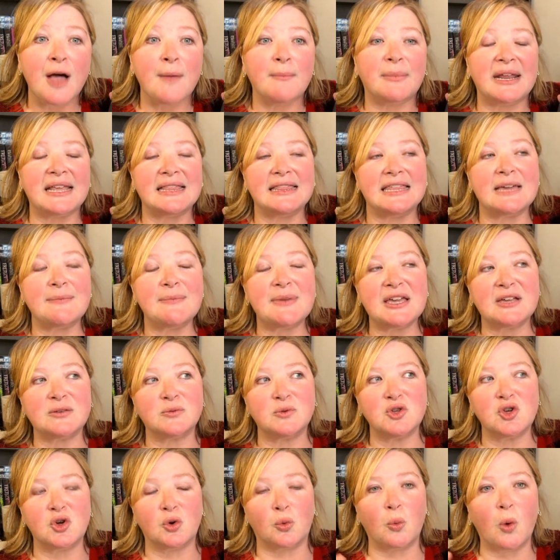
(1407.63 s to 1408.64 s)
But I think because
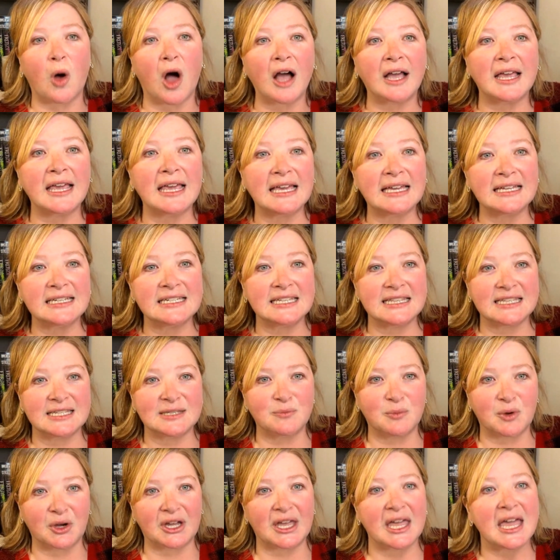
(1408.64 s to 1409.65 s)
when you're walking into this
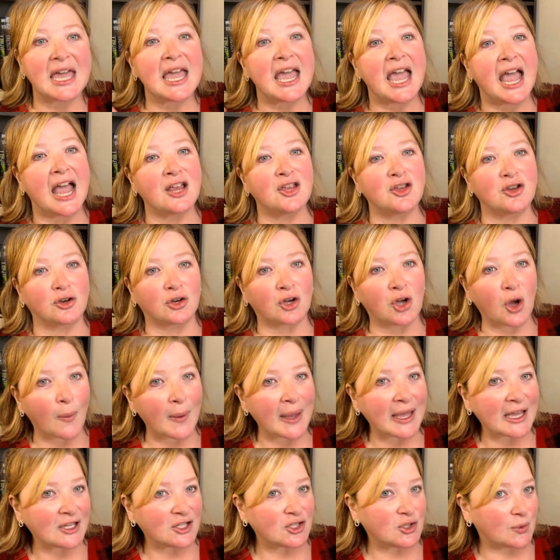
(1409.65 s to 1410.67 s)
book and you're
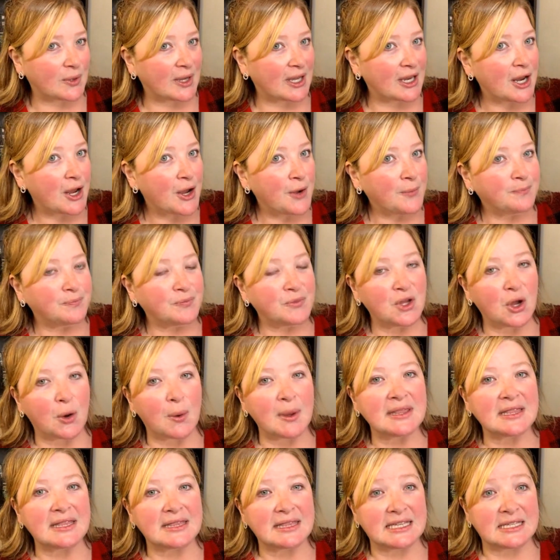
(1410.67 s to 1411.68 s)
going into it
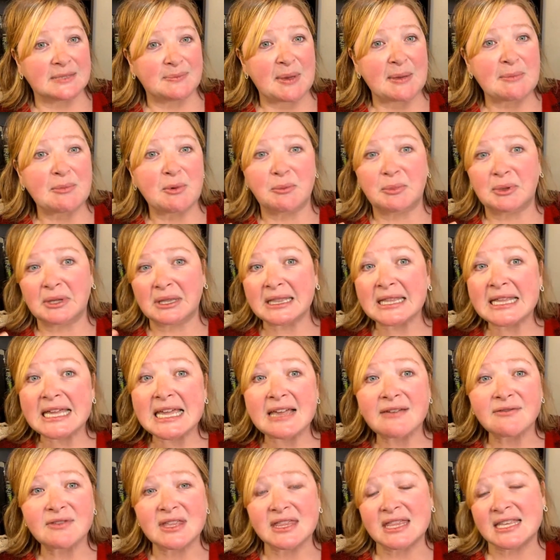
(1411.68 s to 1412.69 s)
knowing that these people
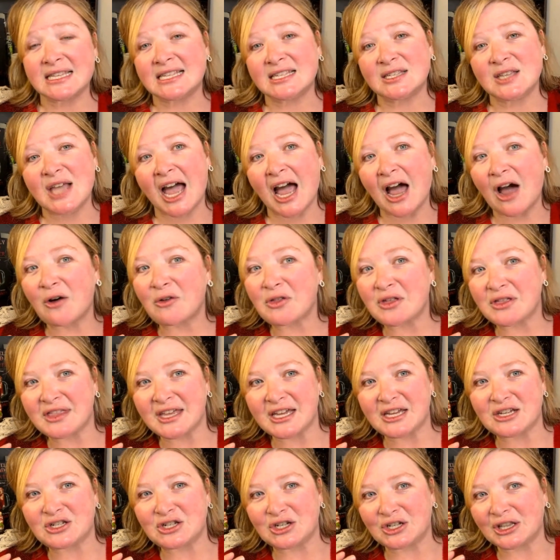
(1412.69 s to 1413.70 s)
believe that this is how that
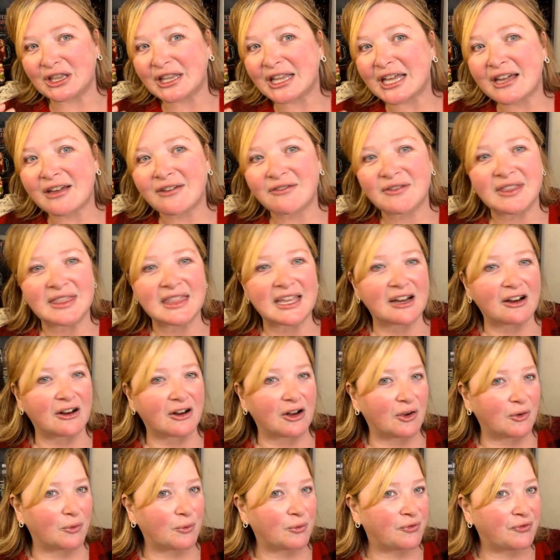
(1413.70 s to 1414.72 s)
they should live, and they're
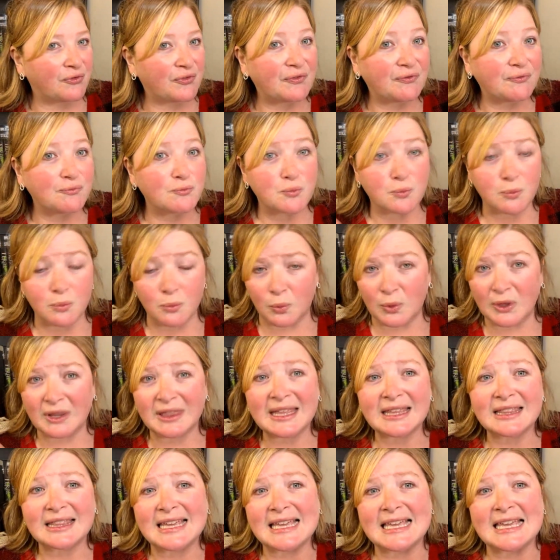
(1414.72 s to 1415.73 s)

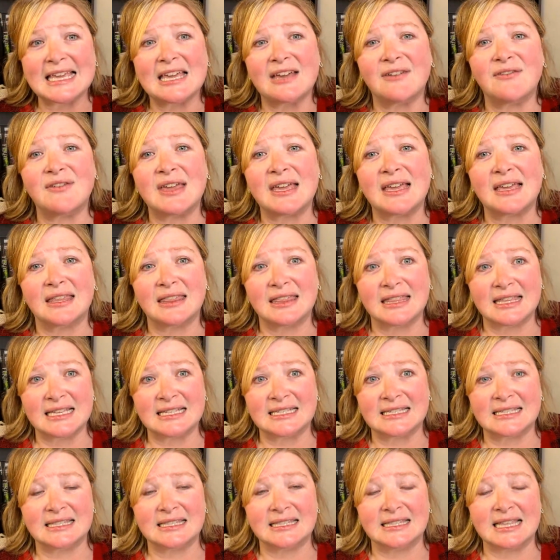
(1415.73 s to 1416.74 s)
willingly giving
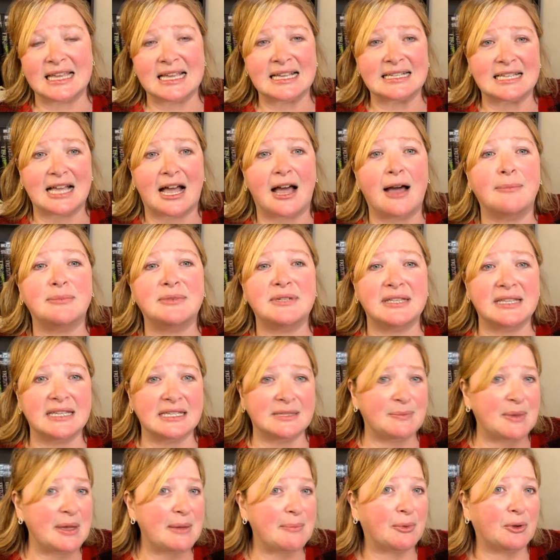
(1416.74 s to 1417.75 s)
these things up to these
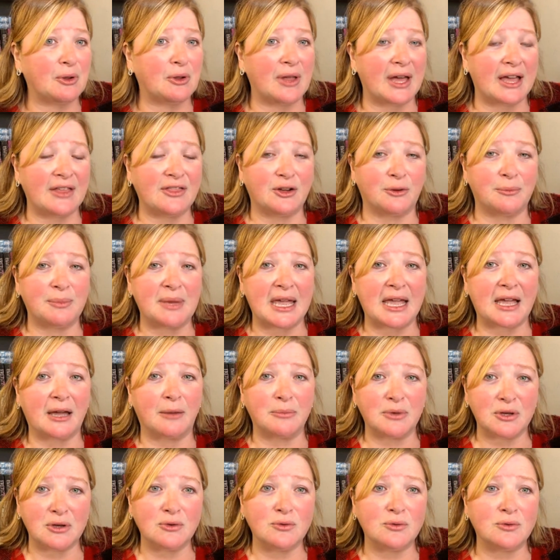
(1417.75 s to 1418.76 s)
people, and they're being
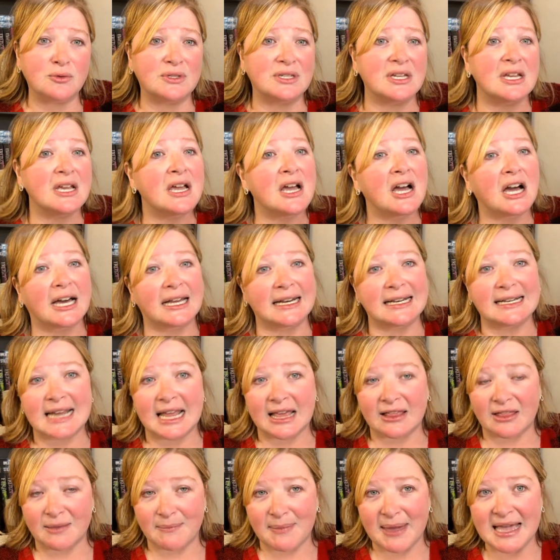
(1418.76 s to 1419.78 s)
abused on a
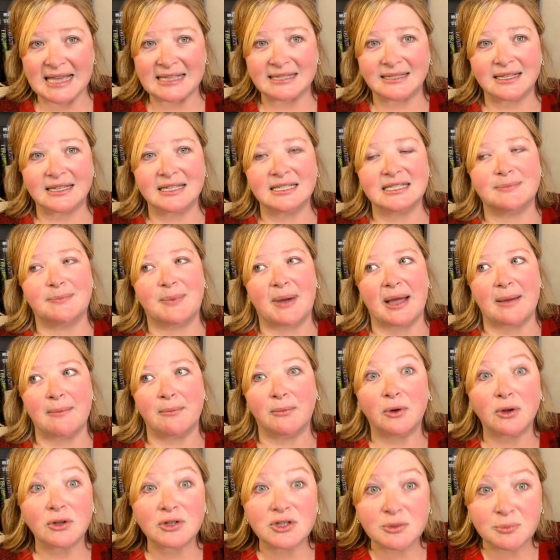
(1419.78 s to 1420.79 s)
daily basis by
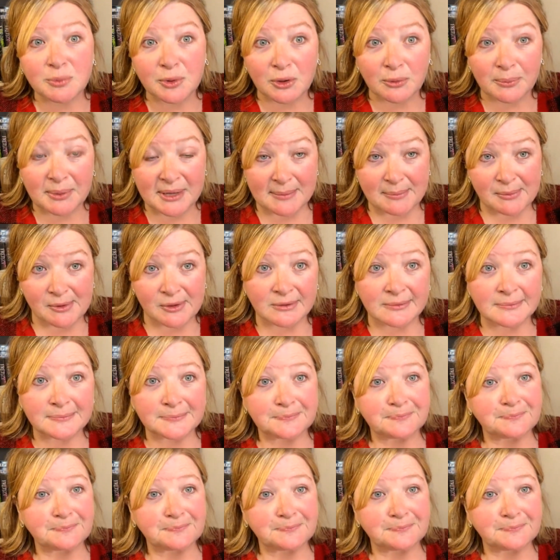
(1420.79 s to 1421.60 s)
multiple people.